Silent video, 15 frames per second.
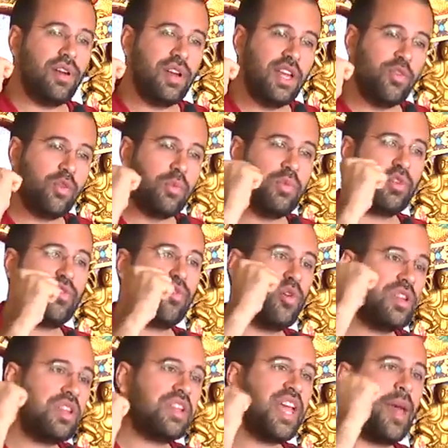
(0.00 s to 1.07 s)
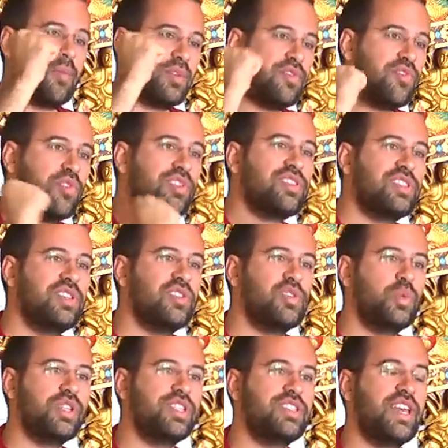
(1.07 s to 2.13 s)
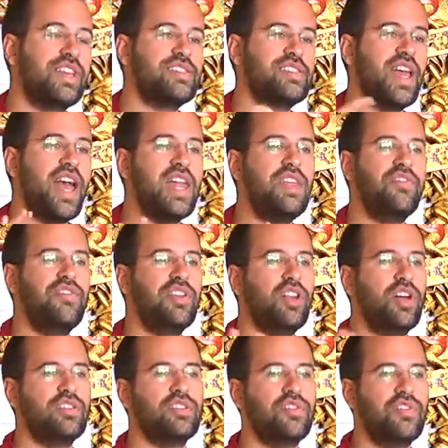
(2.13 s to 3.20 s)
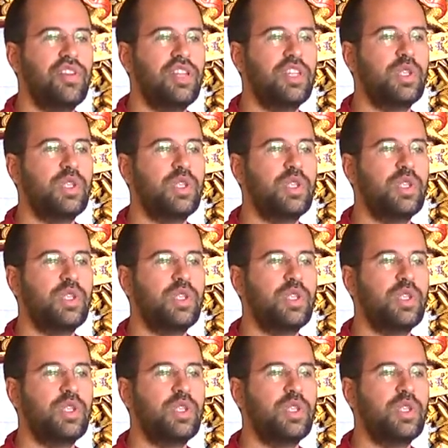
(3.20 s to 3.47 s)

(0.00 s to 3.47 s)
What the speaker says: if we put 4 stamps, 4 seals, which says any philosophy,